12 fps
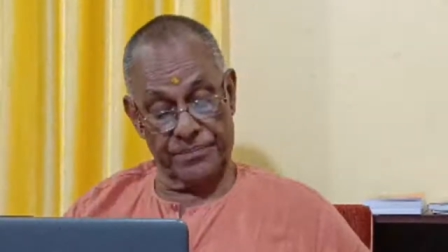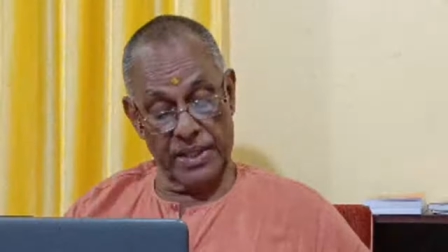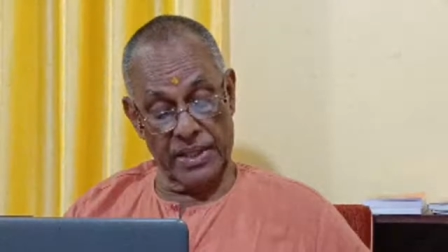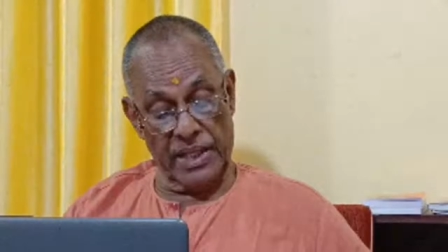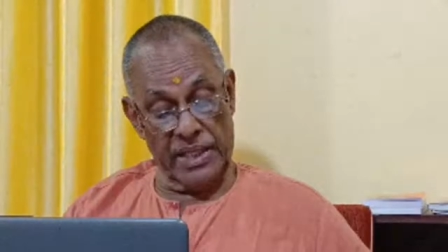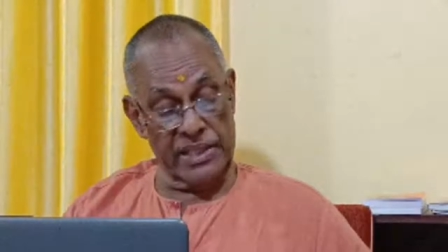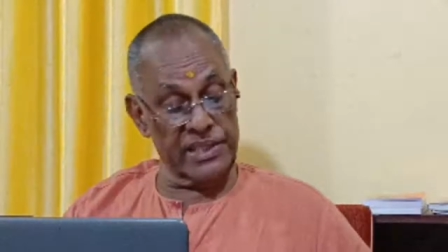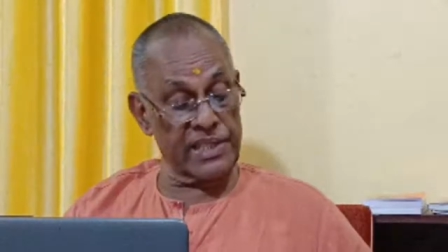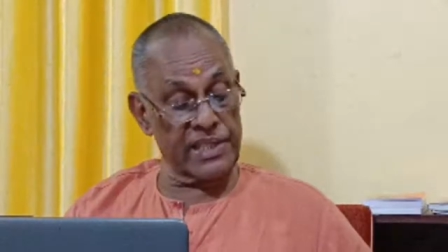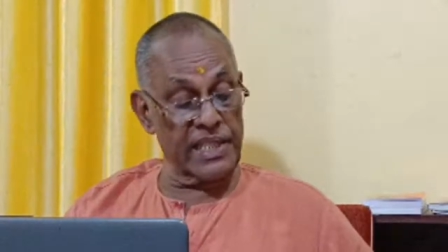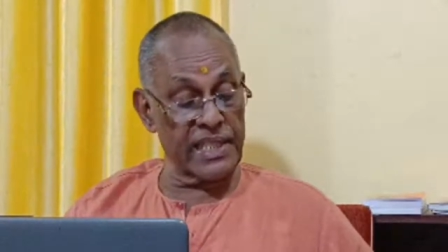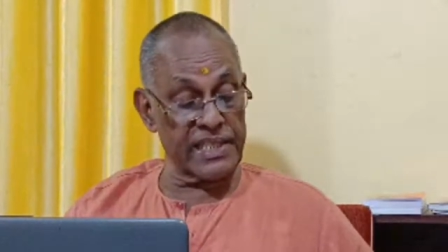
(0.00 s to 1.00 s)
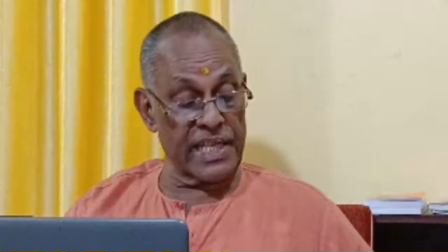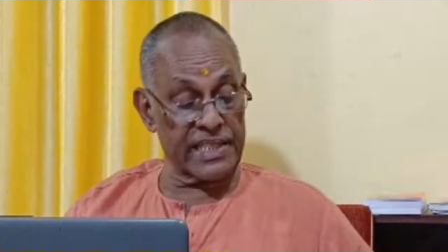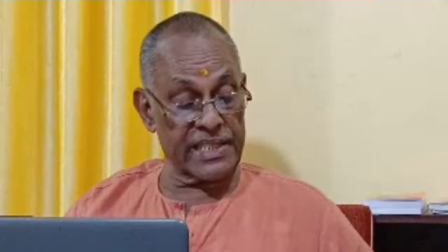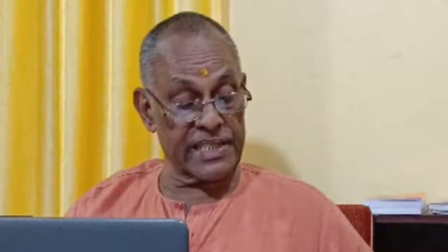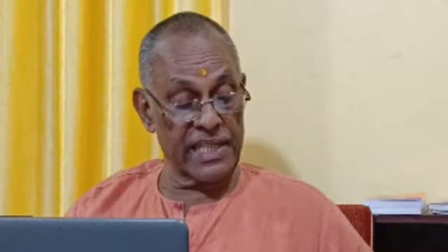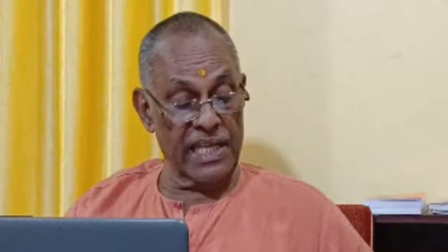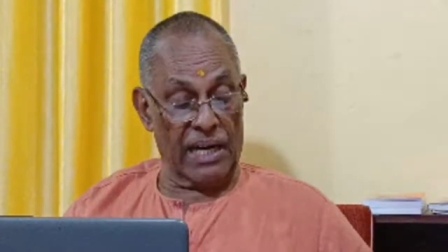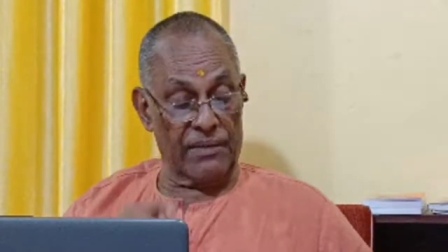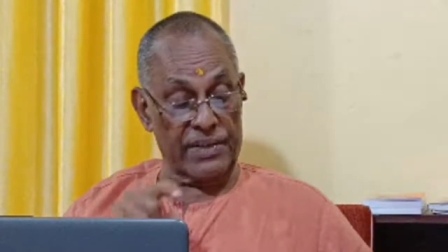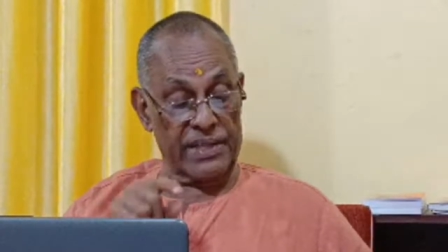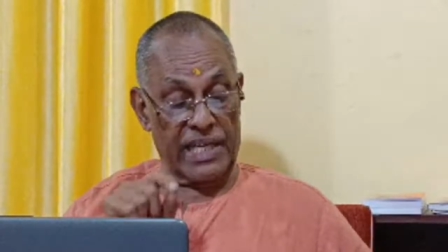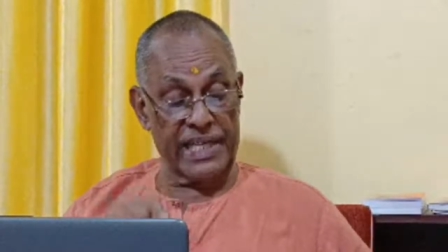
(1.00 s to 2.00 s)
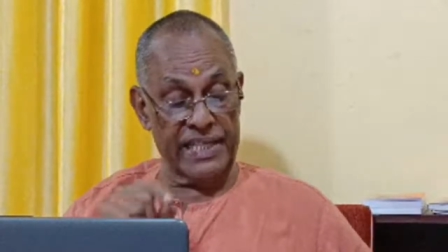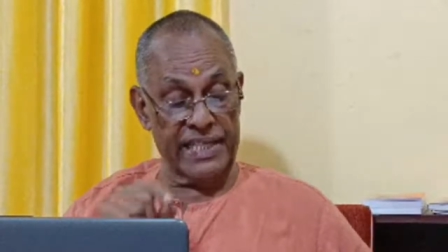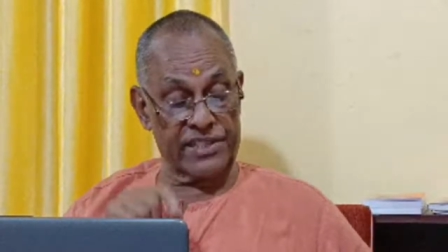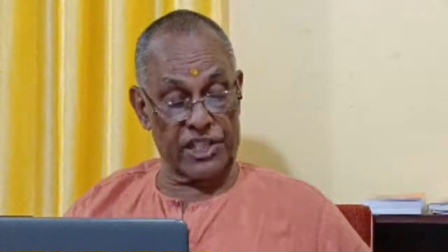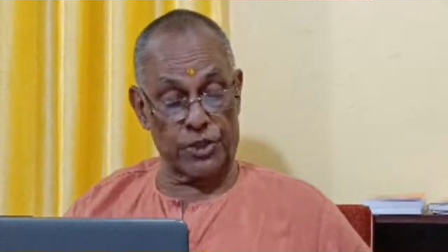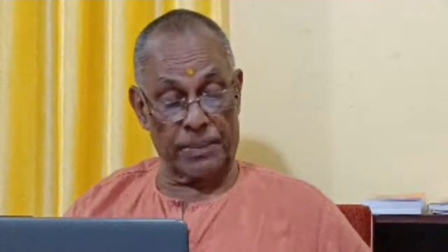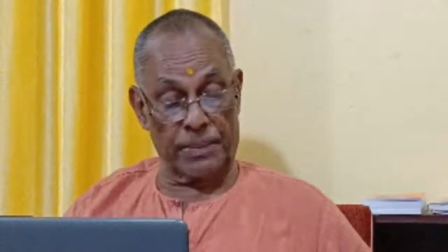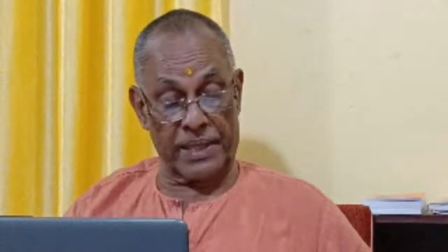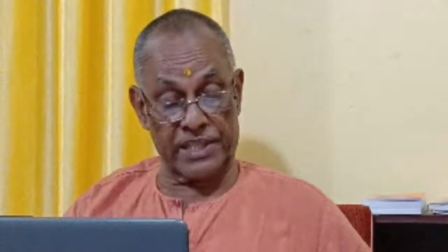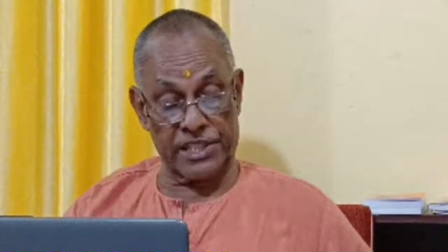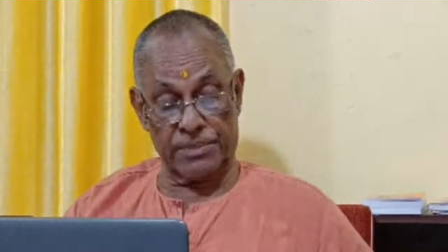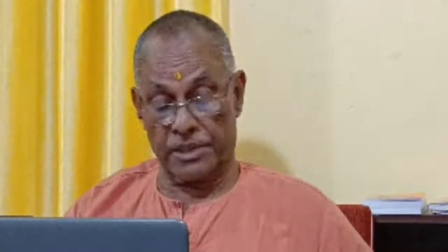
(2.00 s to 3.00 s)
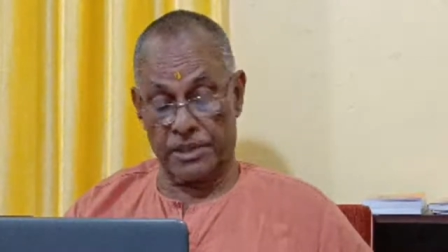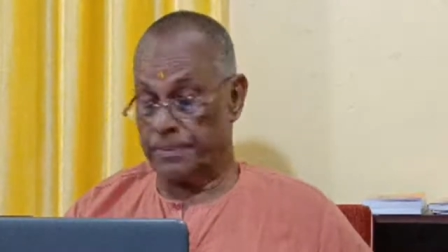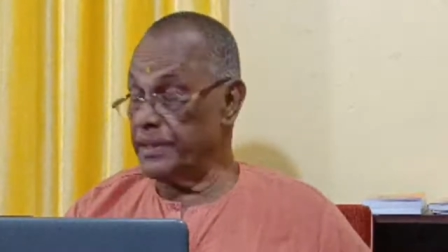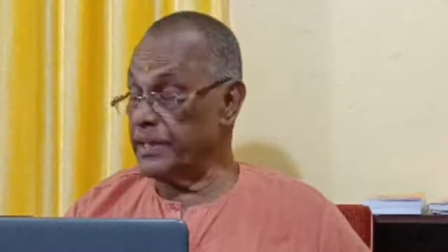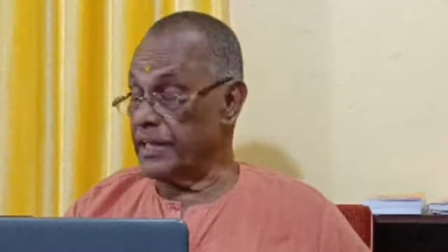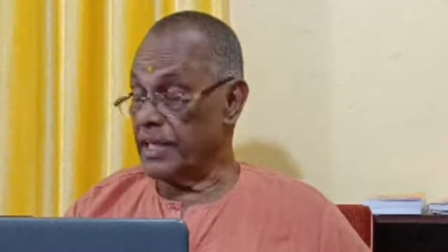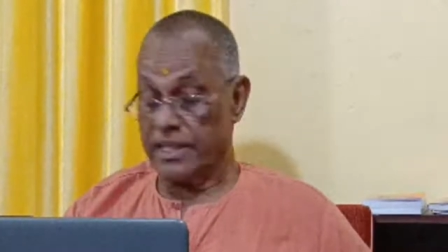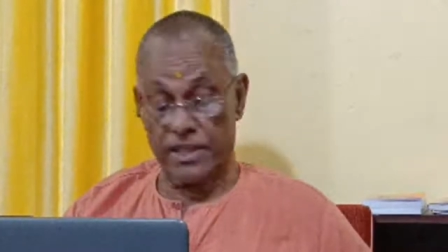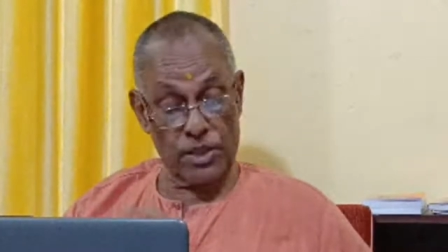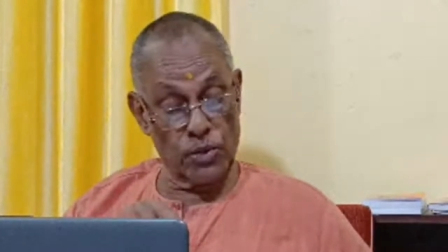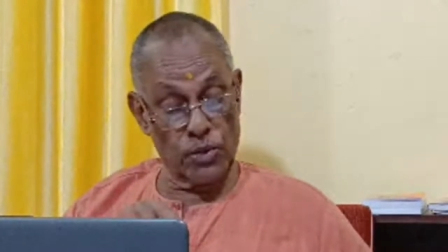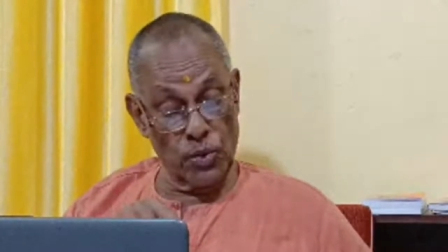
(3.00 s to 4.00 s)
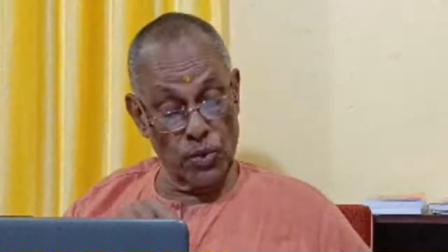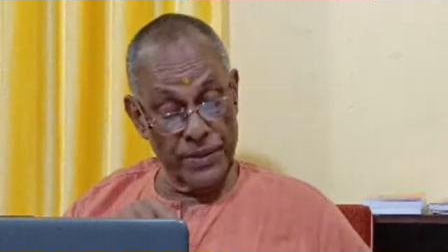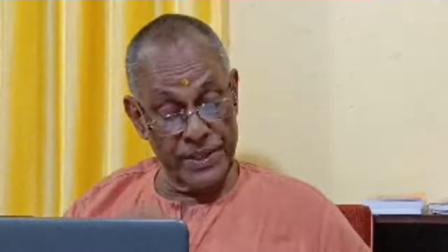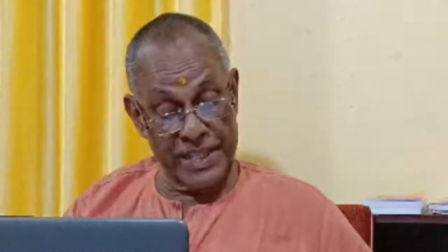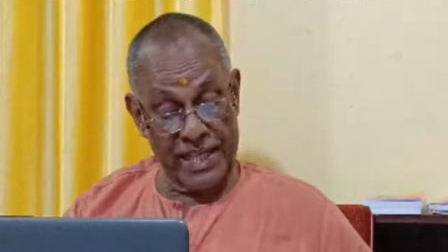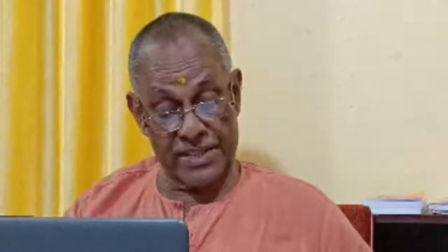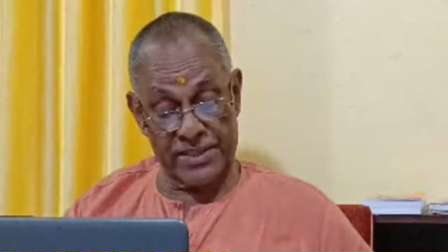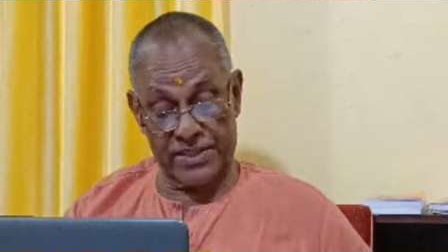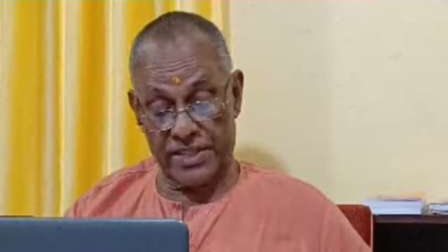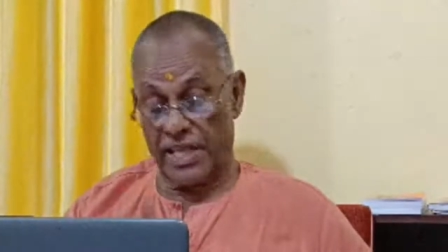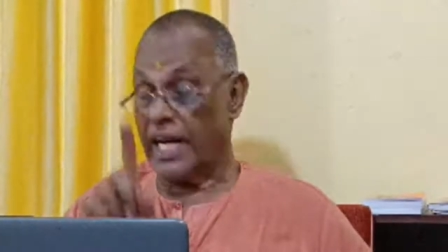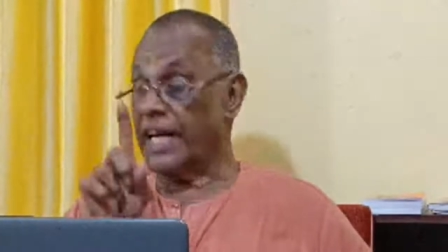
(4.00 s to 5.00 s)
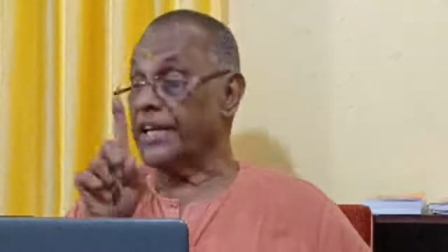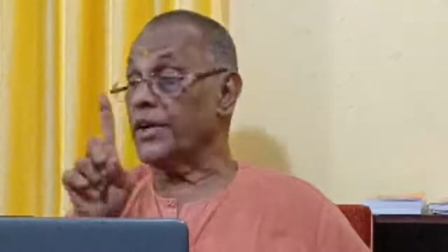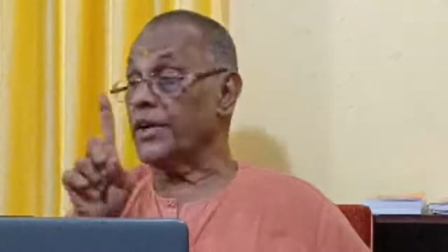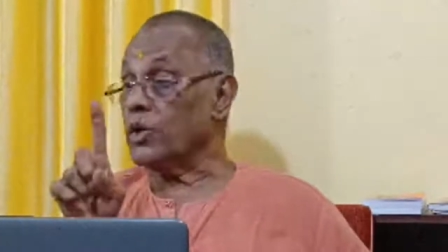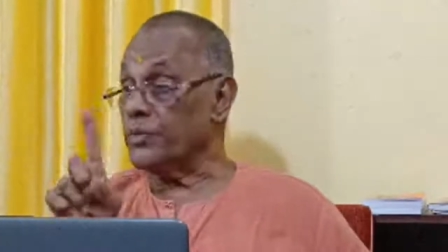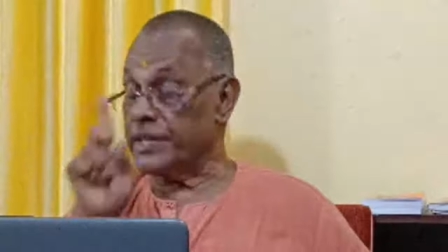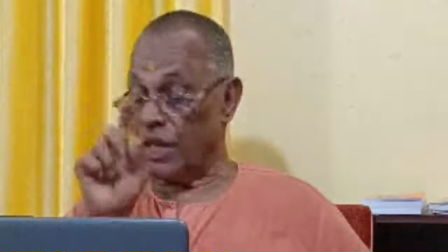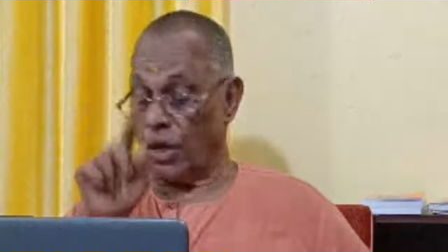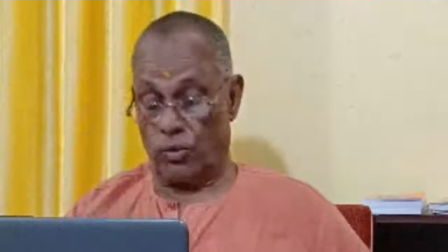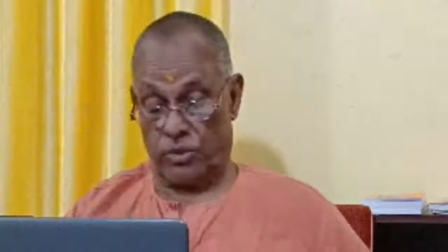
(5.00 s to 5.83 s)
It is clear that our guide in such matters must be the Guru within us and not without.